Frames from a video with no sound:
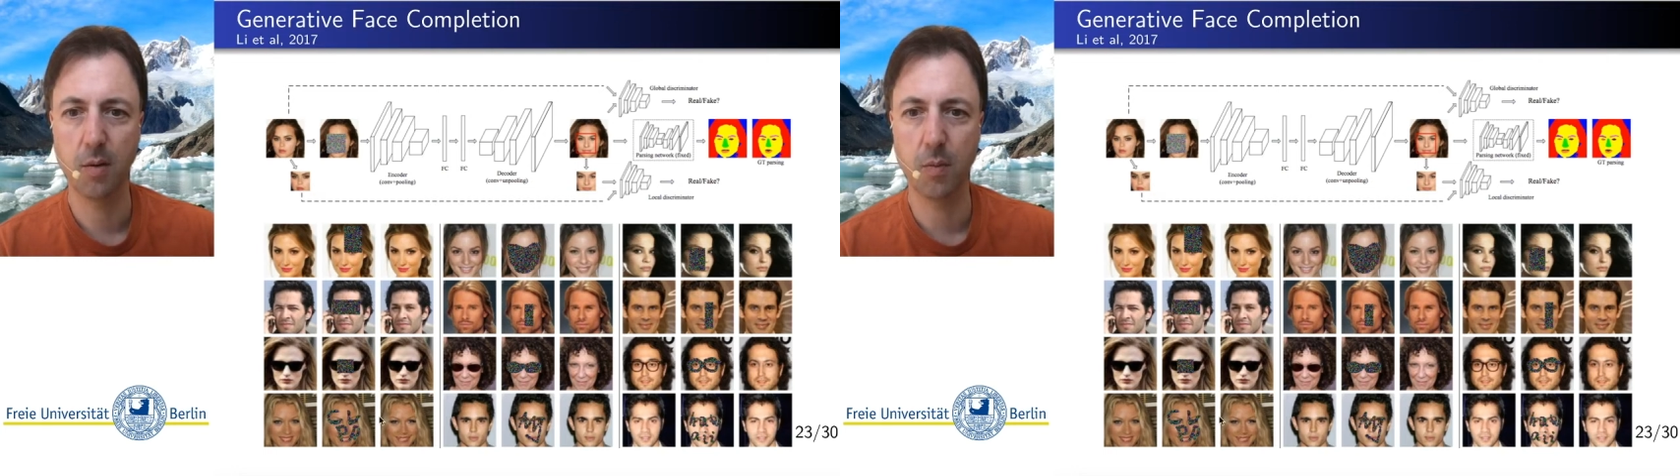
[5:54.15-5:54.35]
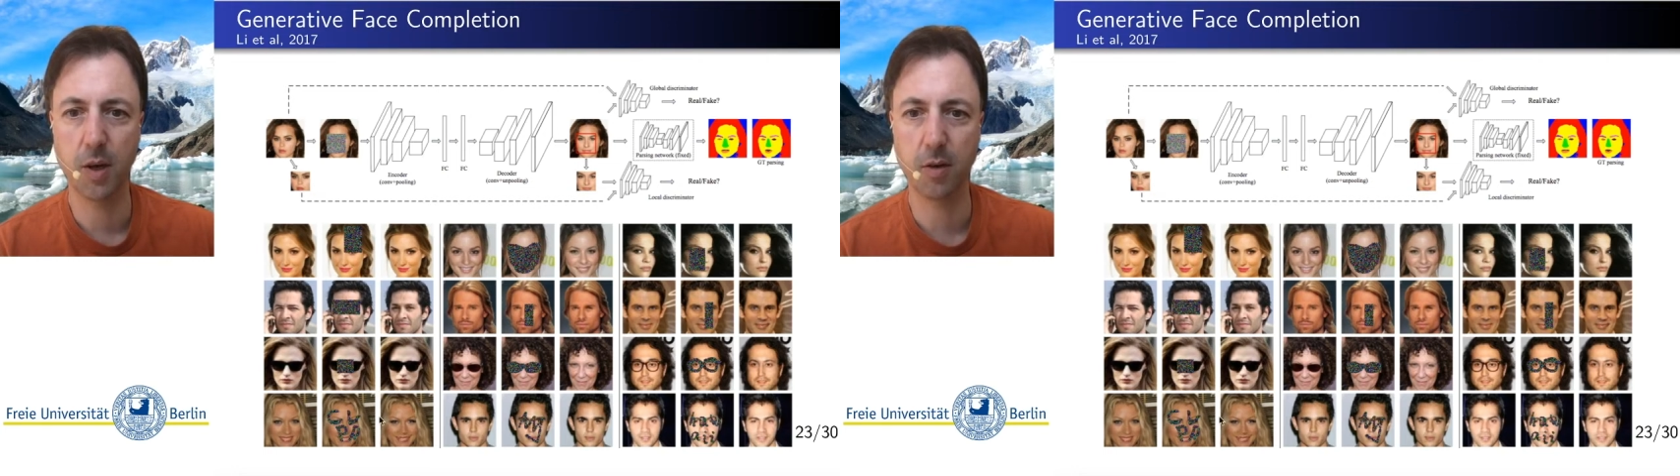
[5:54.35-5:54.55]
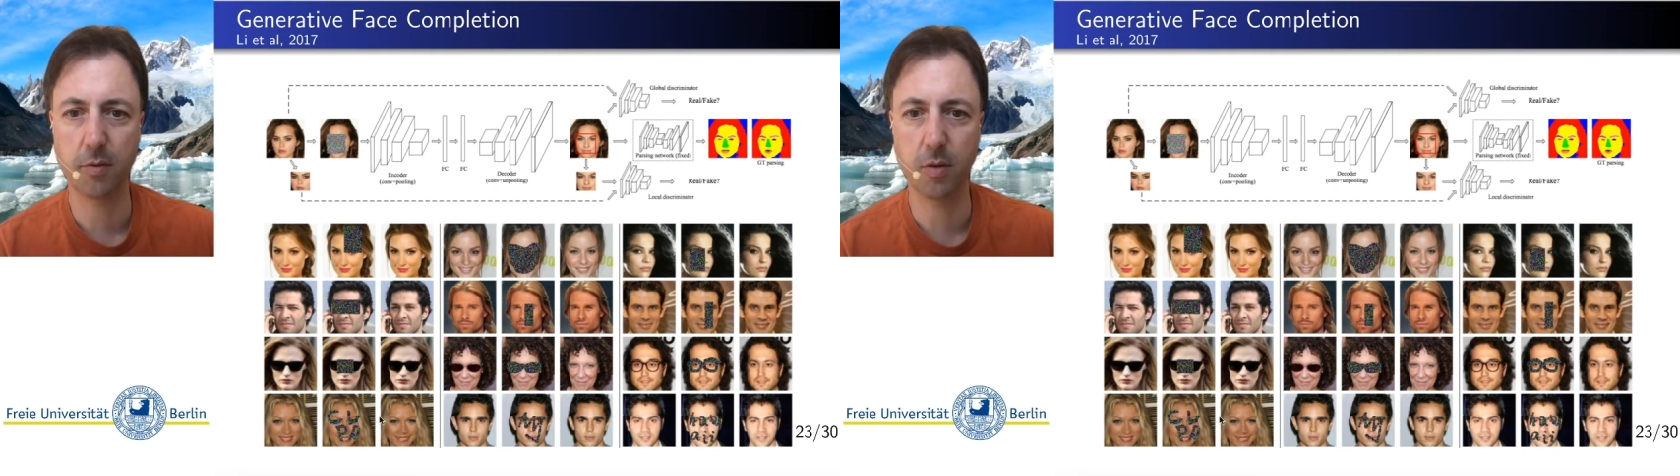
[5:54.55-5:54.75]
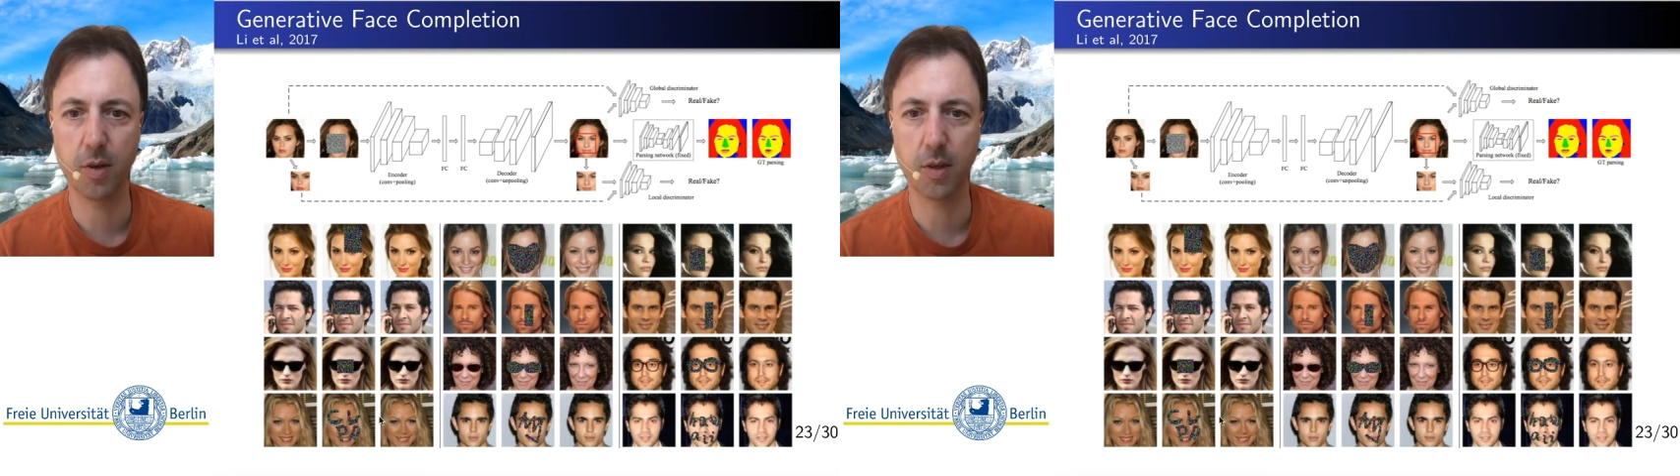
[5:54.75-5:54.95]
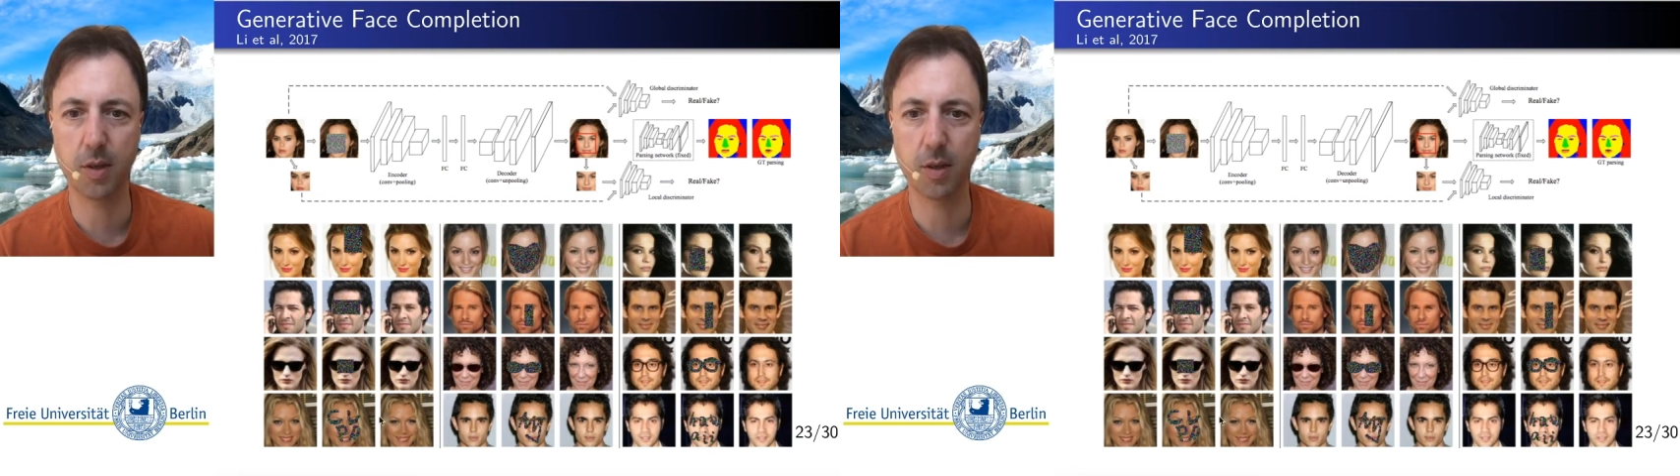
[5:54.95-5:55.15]
But of
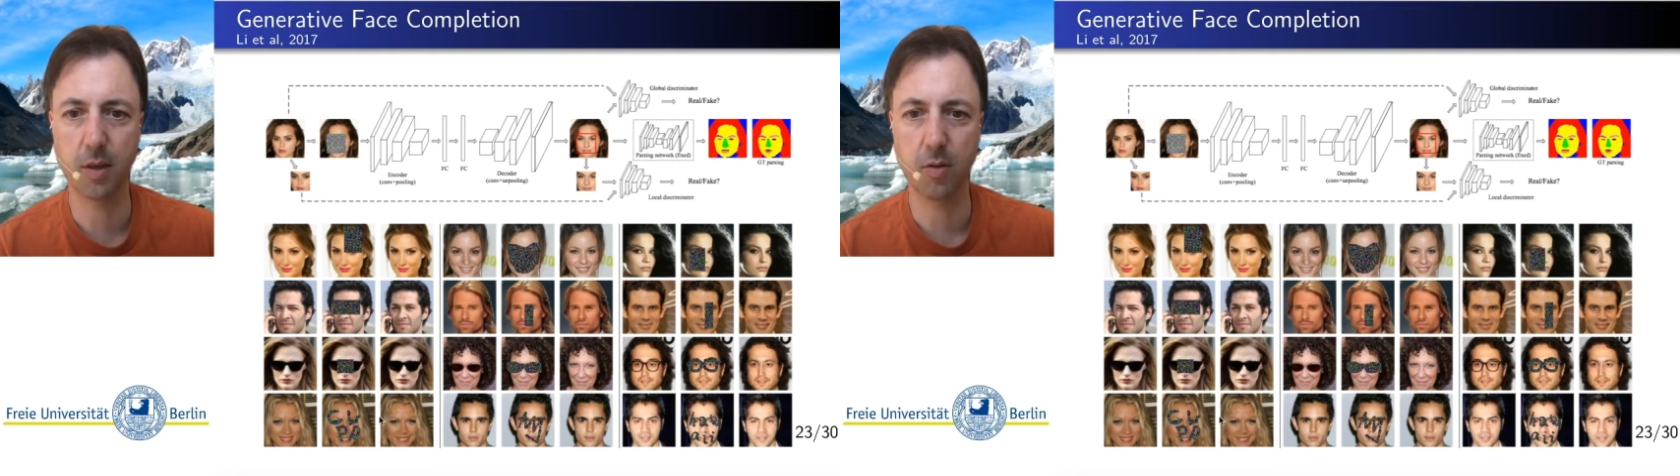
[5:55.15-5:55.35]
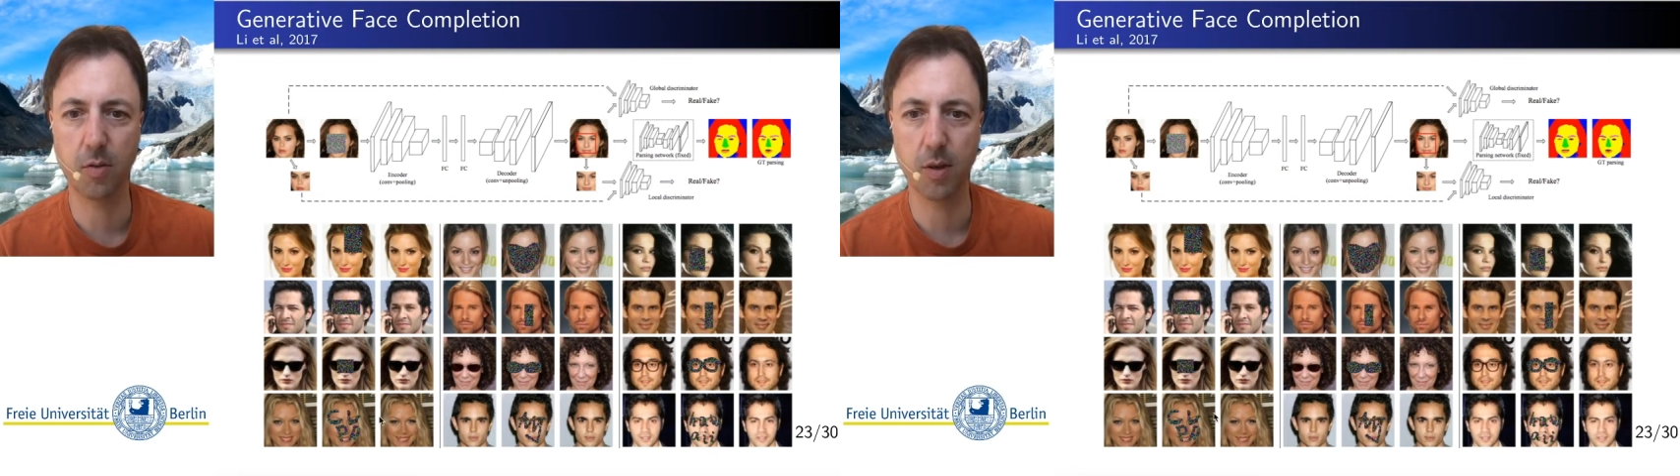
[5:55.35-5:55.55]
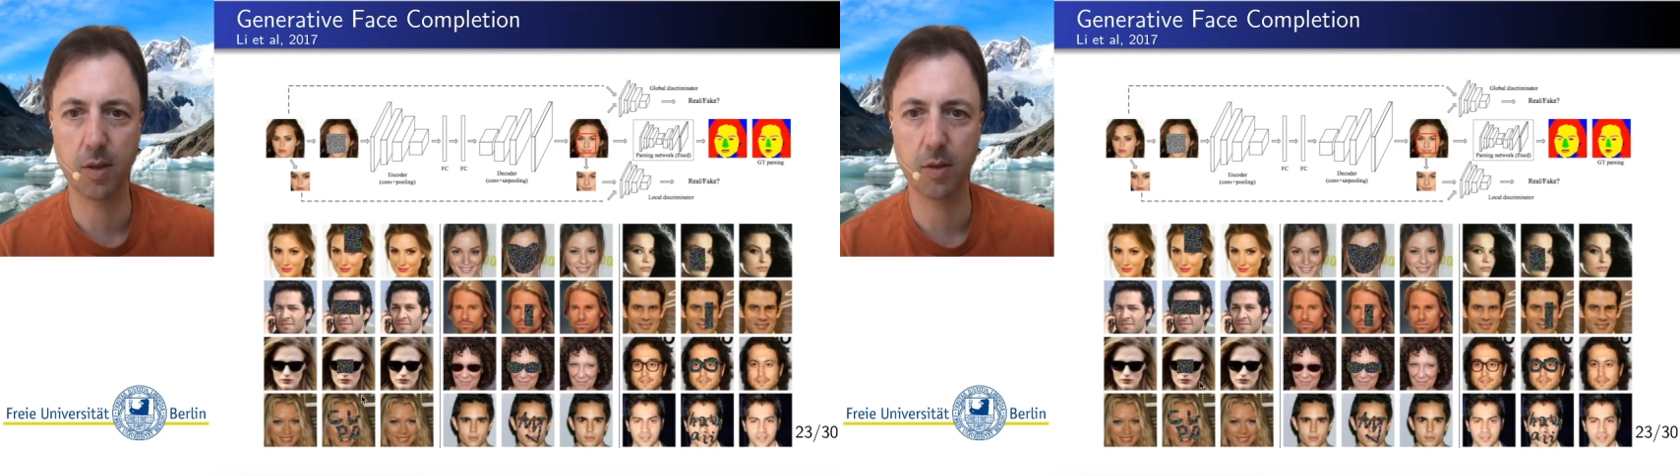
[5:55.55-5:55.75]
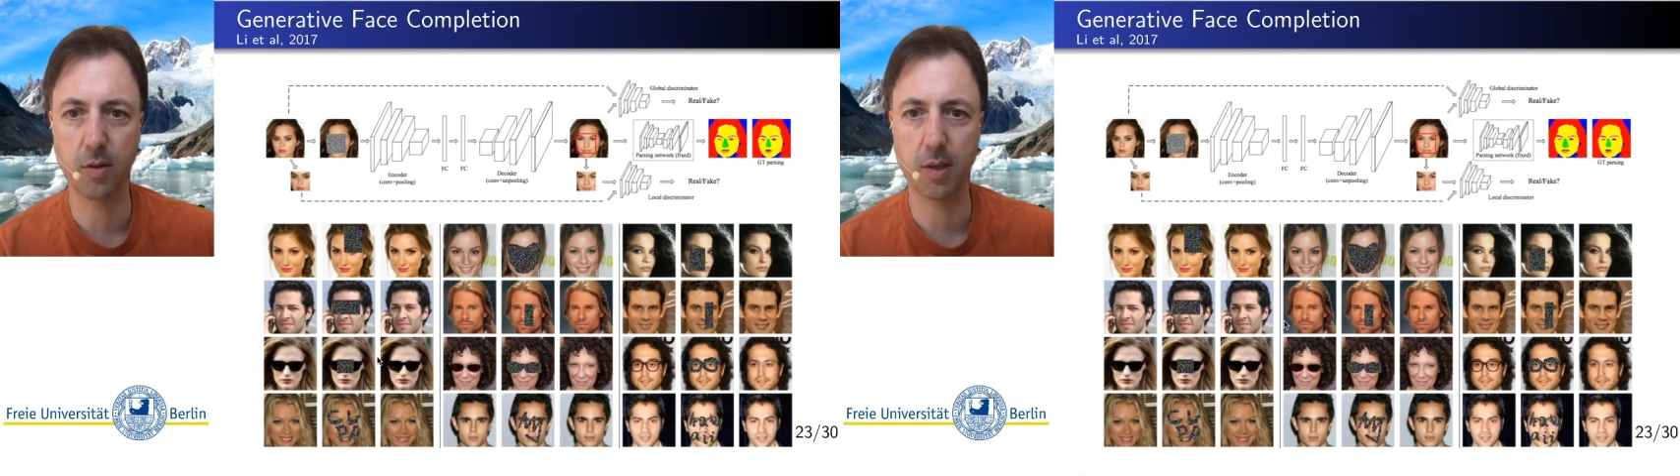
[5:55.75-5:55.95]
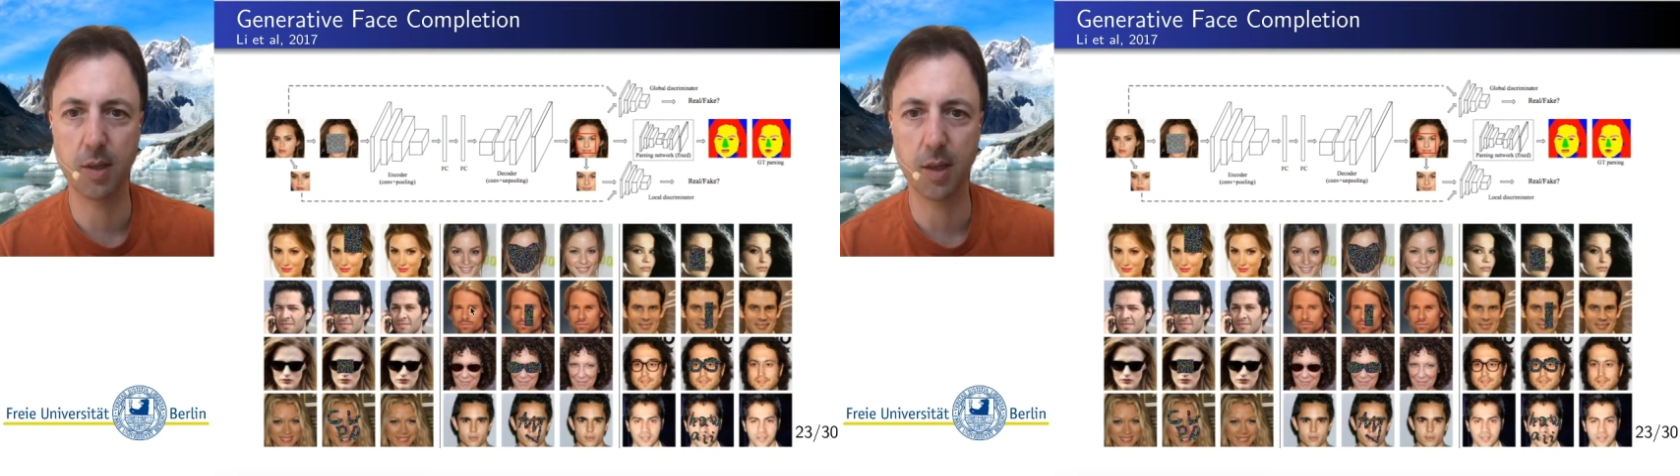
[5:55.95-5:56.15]
course, you also
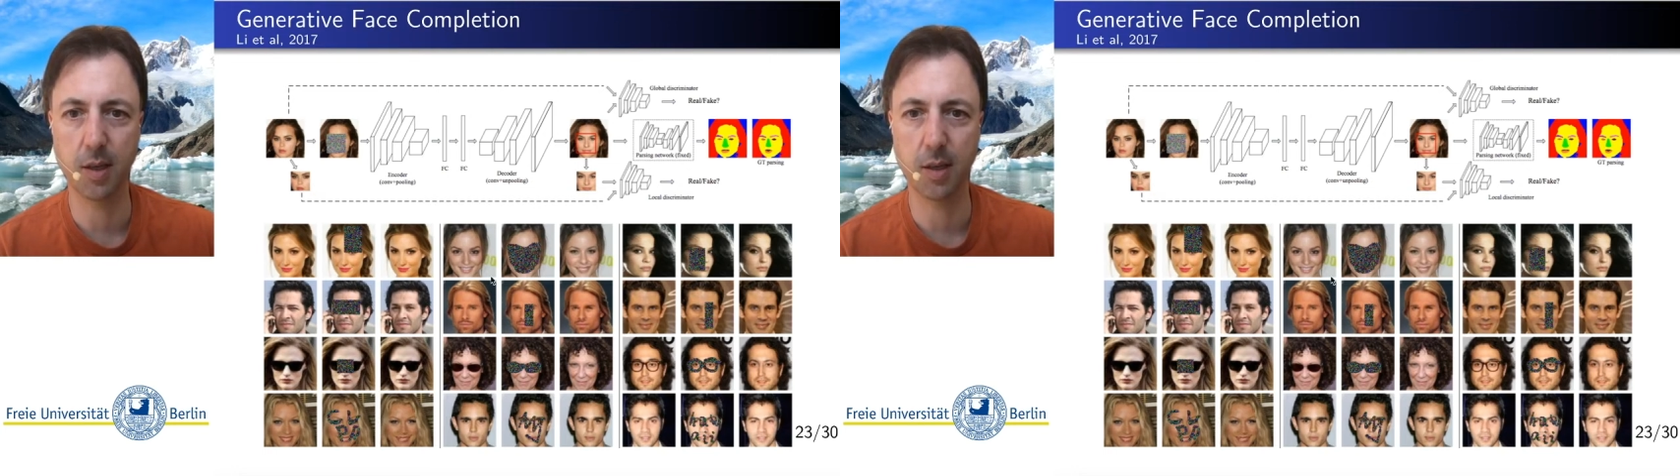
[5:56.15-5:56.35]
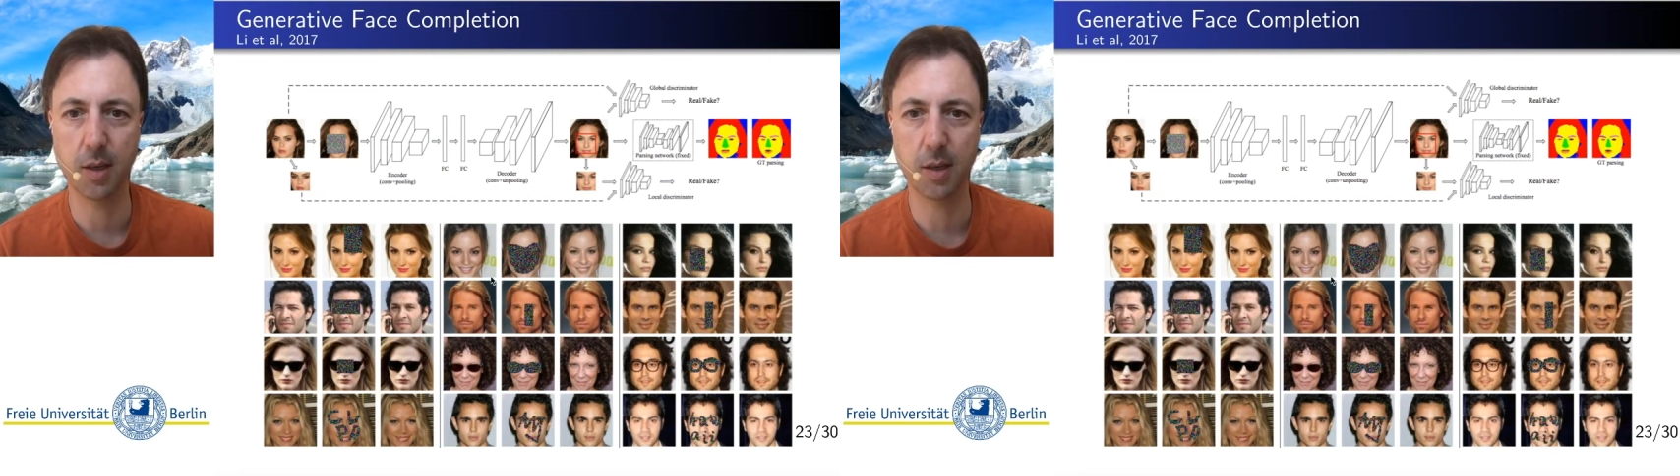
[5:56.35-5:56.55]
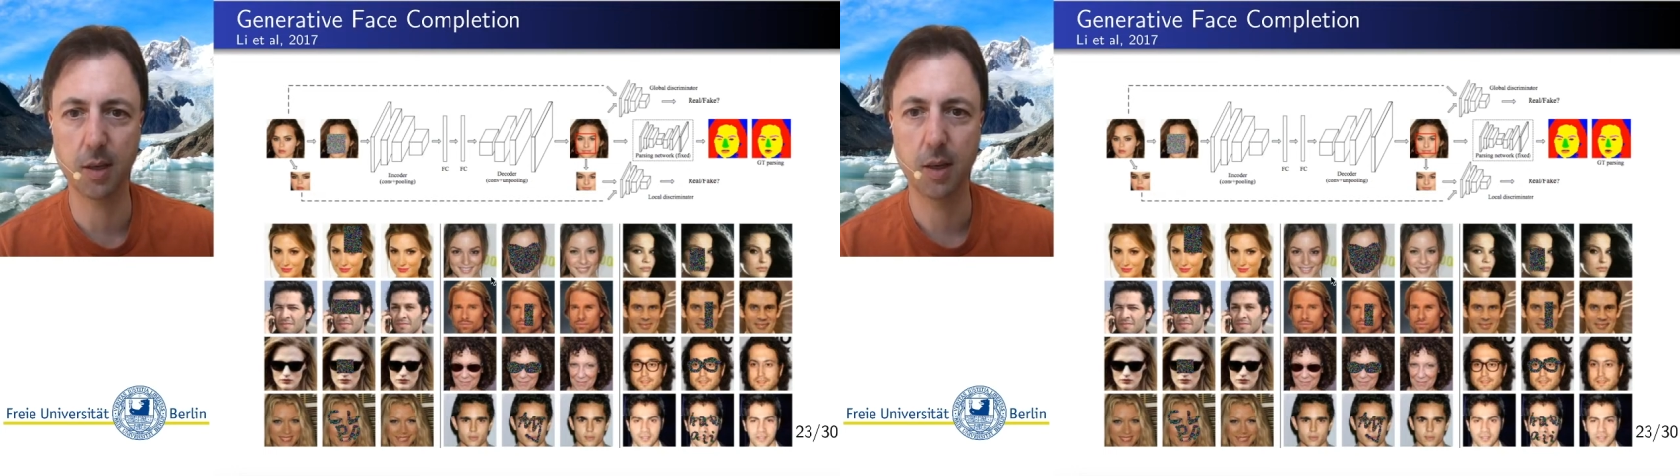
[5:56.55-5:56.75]
see that